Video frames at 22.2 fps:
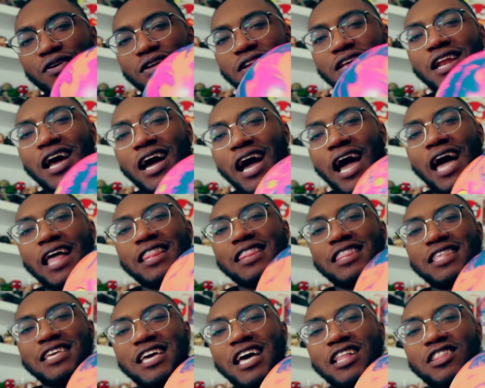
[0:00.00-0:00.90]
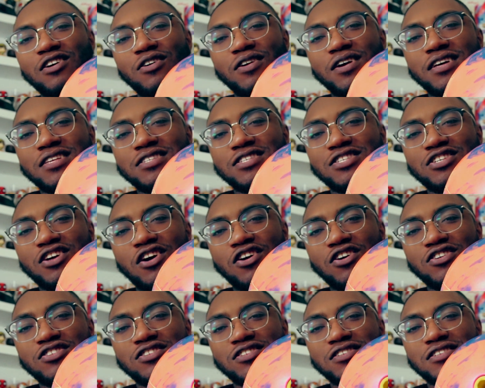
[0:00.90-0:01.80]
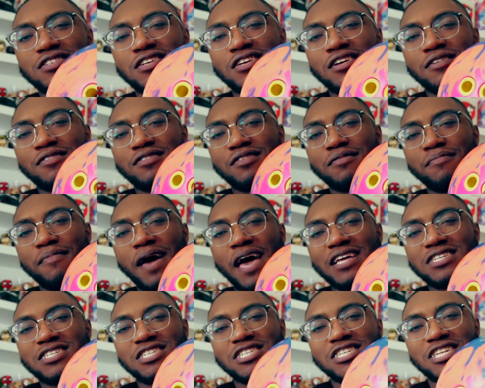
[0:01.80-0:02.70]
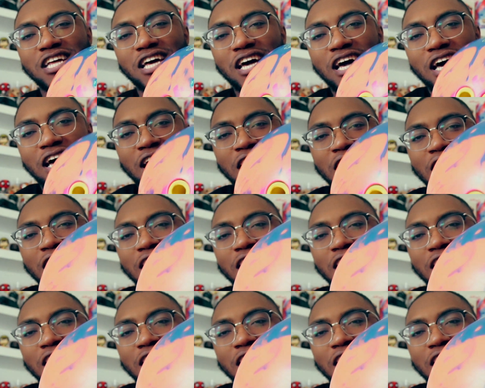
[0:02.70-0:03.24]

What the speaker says: And then I got yellow inserts to match the